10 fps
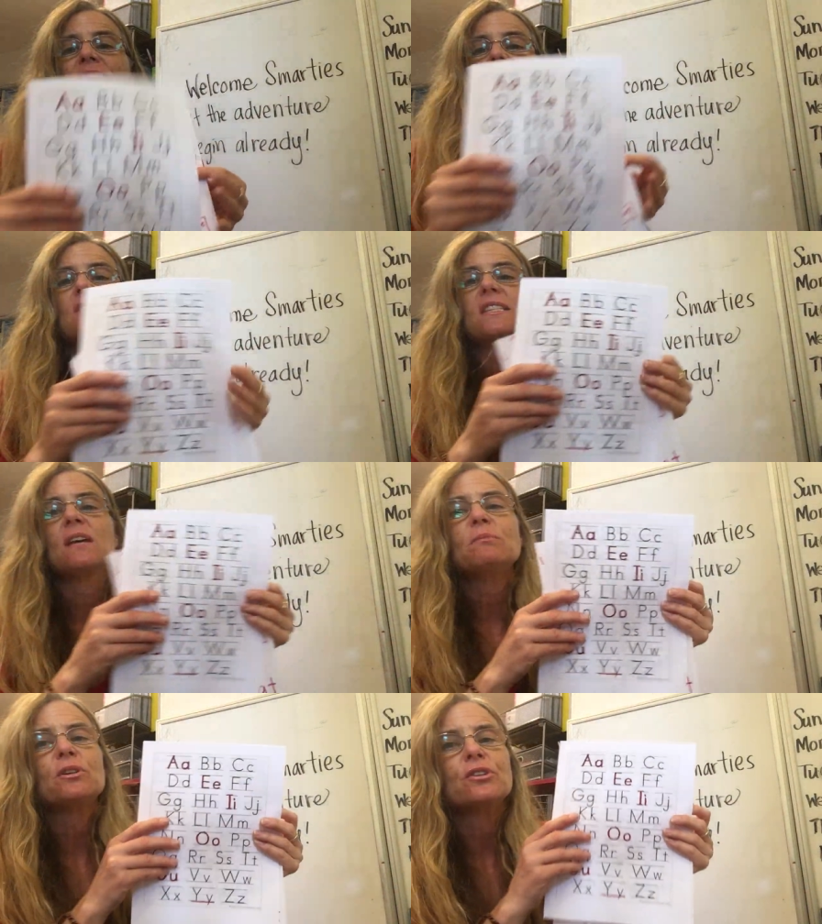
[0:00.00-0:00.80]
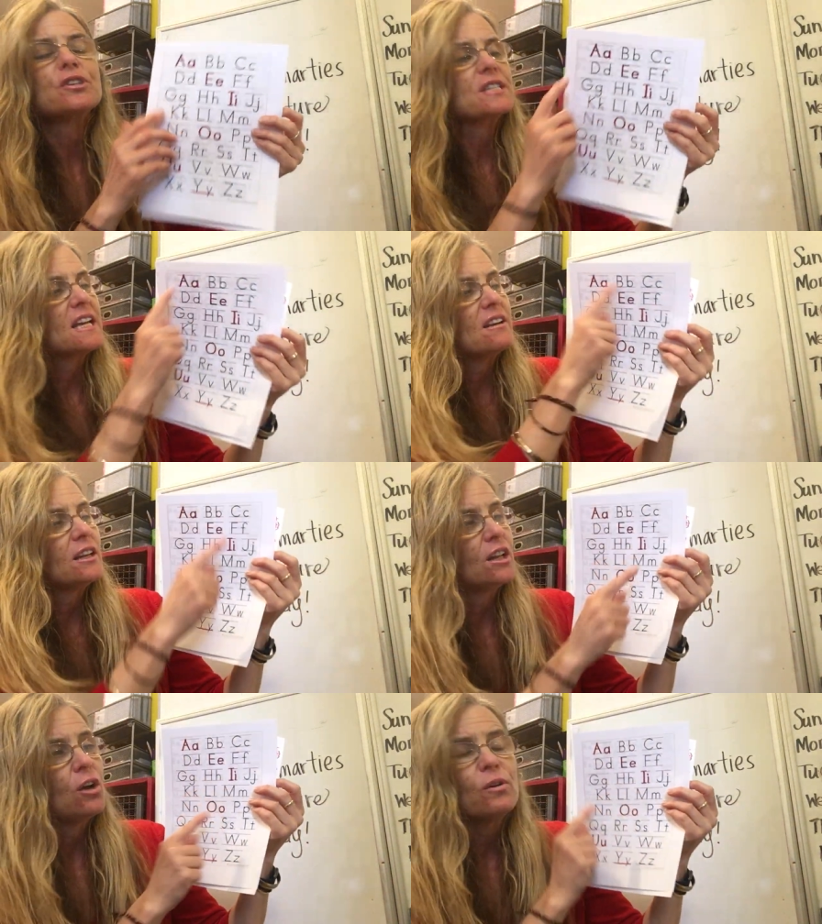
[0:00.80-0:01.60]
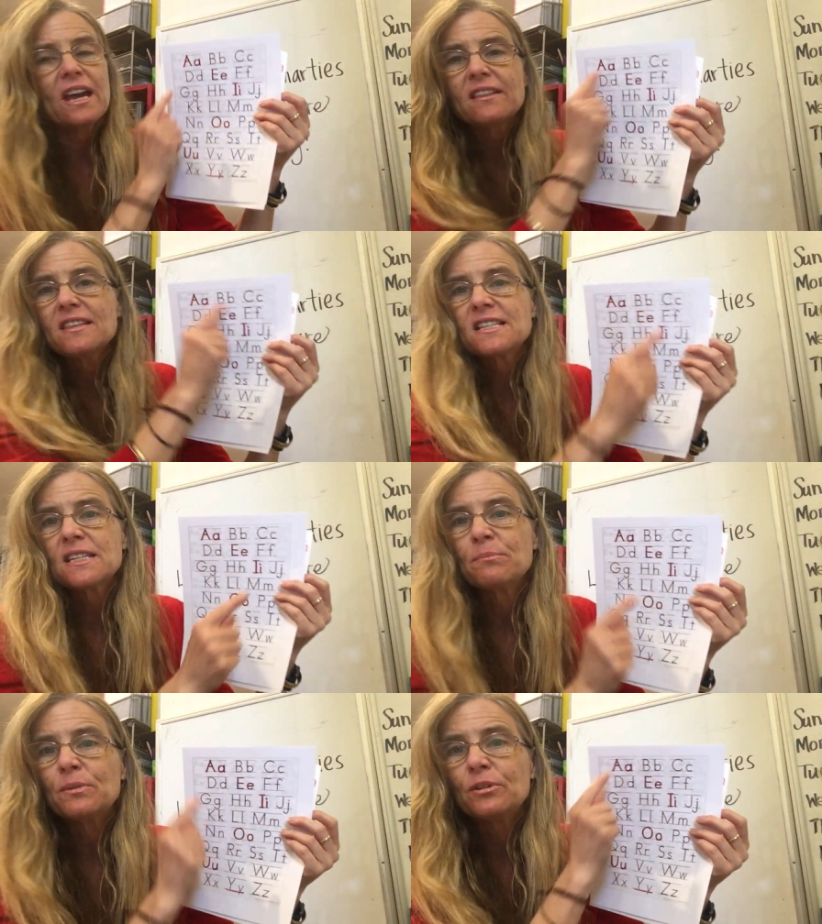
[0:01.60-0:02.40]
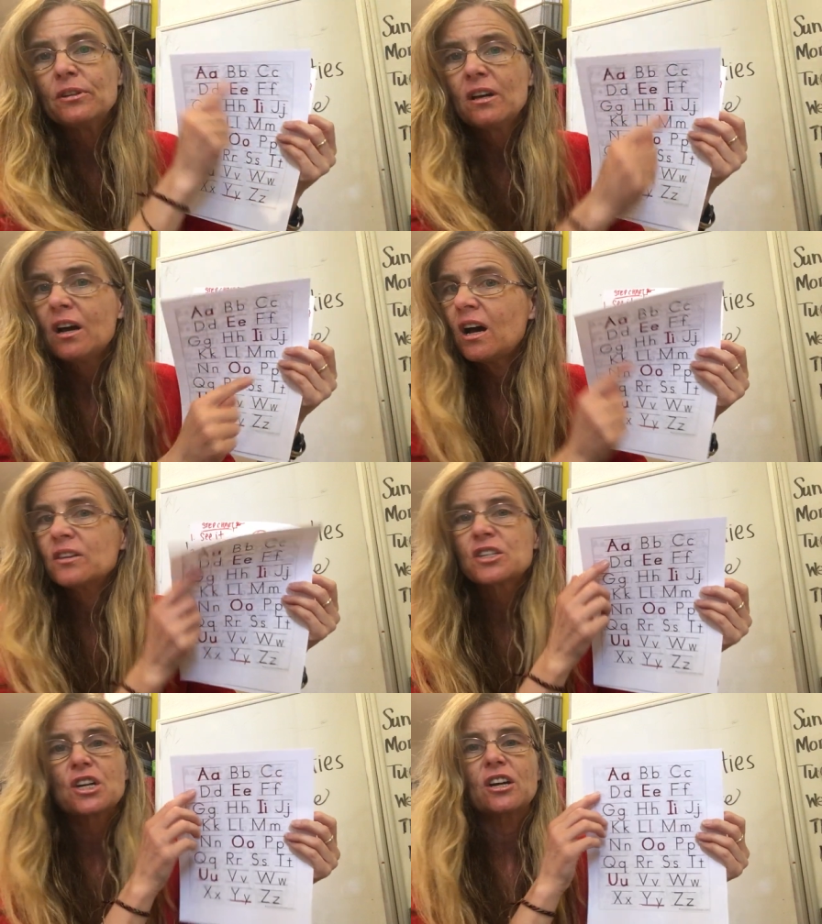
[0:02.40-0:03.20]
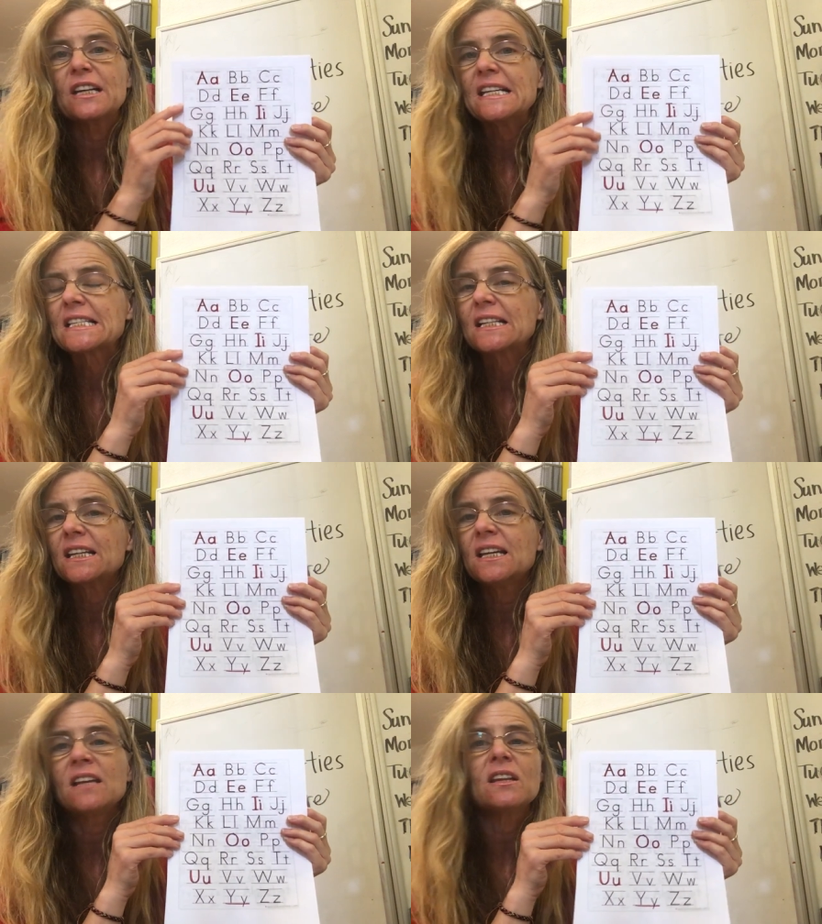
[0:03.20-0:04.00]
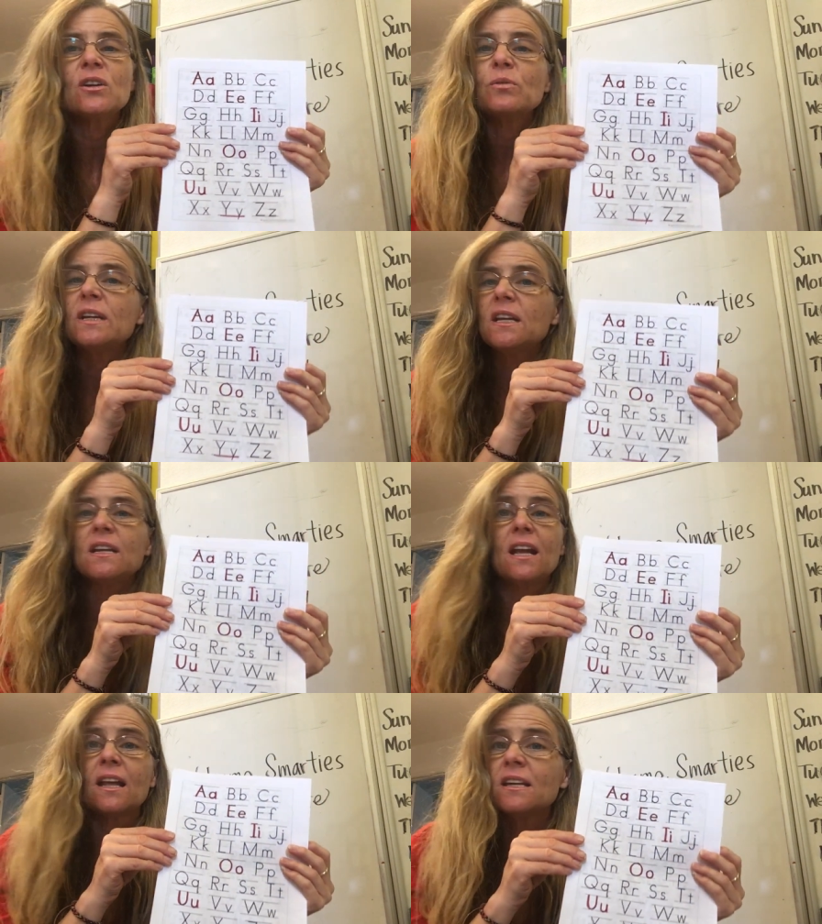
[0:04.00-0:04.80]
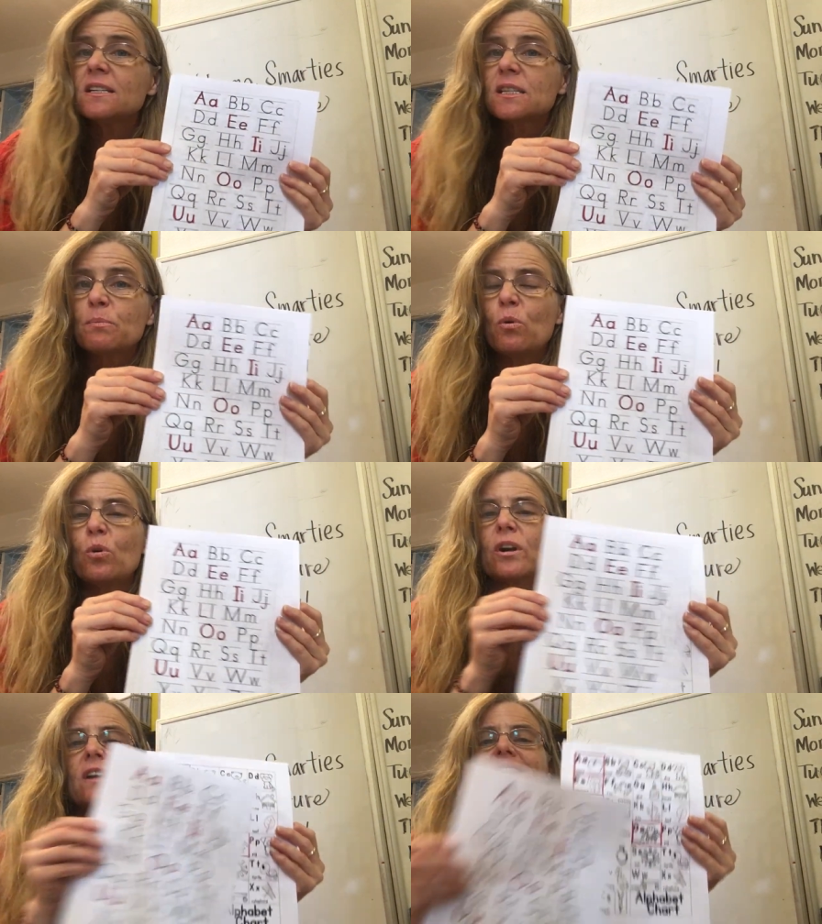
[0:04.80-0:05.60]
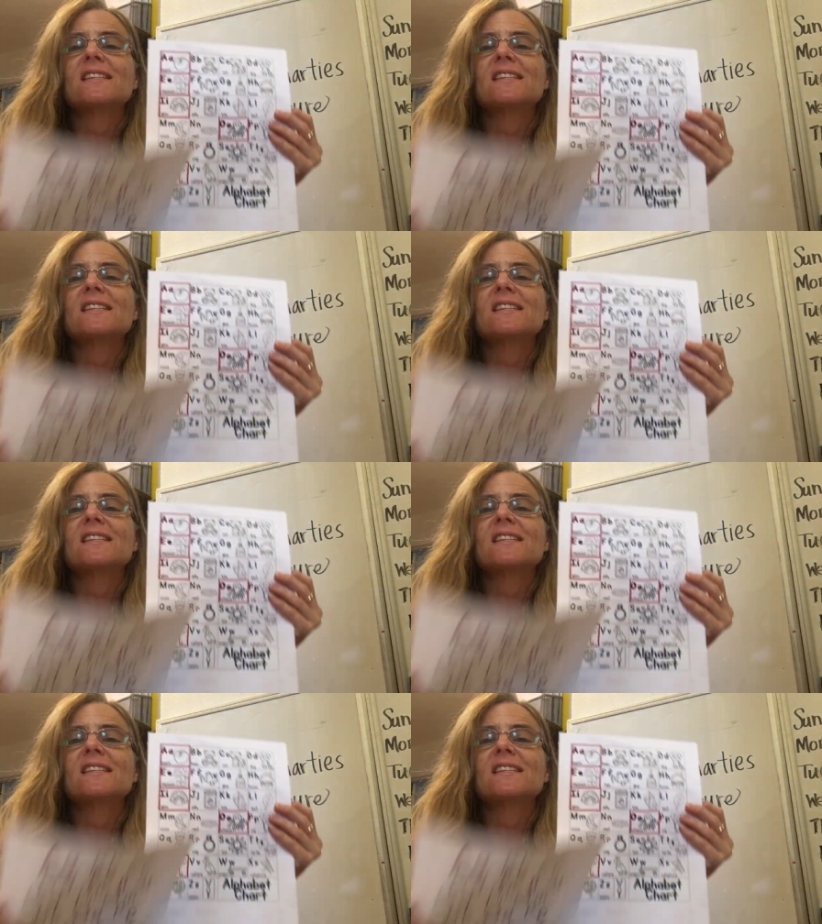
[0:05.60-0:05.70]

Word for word: Now, some learners can locate the symbol on the chart easily and they don't need any support.